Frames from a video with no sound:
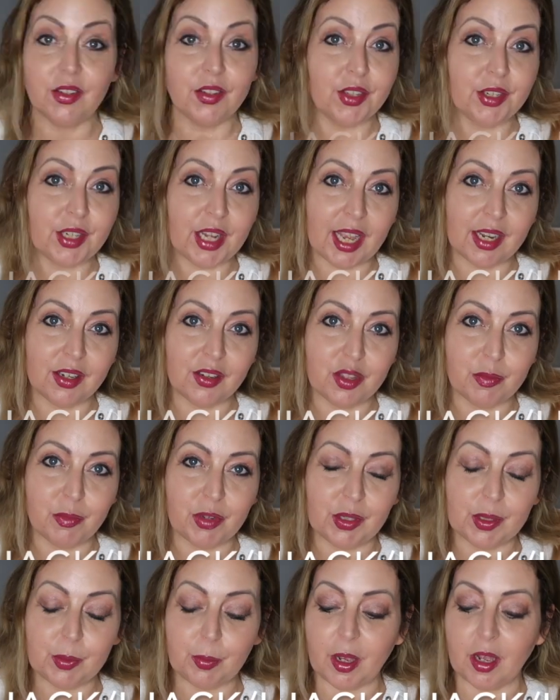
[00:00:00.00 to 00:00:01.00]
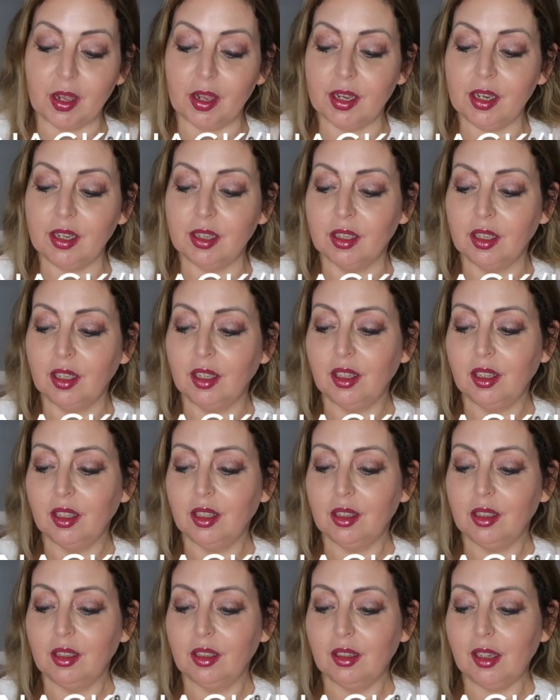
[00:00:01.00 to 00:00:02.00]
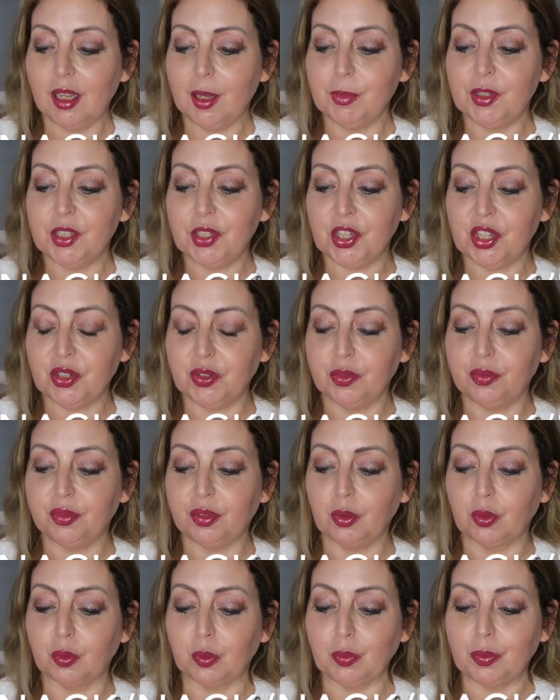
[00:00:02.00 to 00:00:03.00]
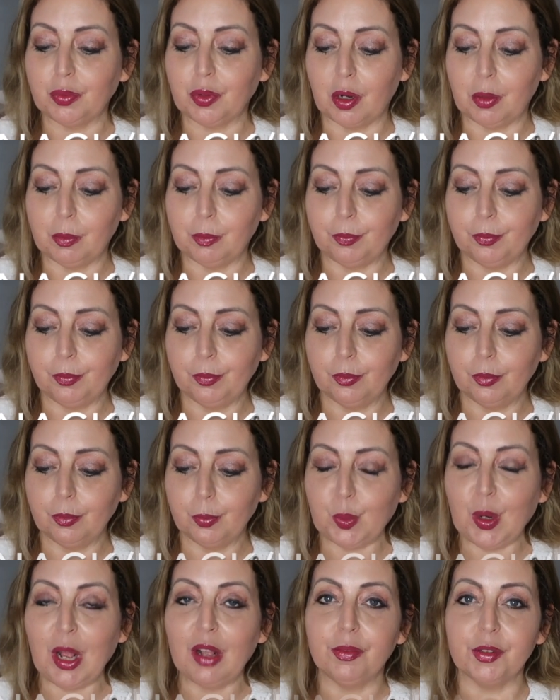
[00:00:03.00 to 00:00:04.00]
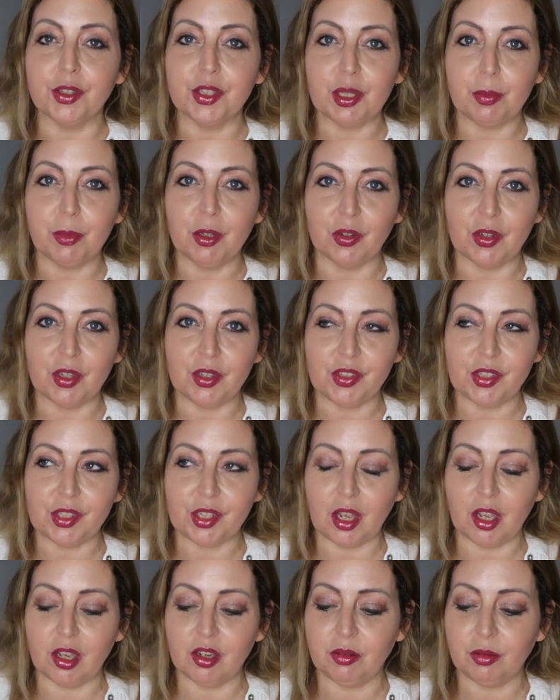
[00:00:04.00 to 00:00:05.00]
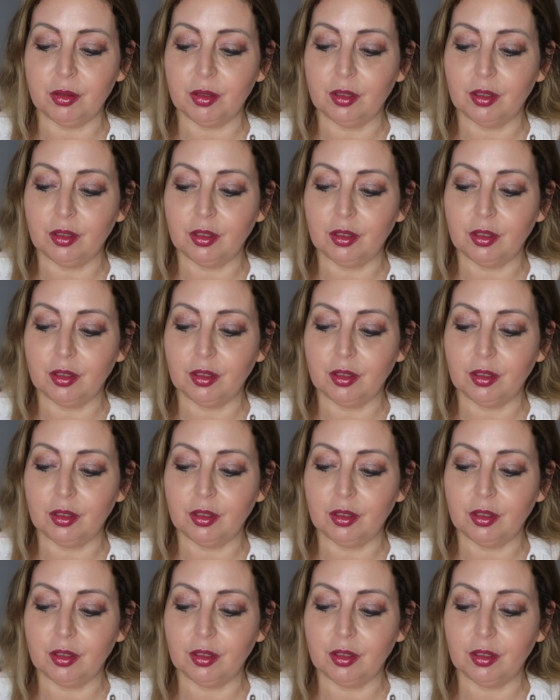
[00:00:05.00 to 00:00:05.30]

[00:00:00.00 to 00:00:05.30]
Another day, another mince pie. I'm still full from breakfast, to be honest, so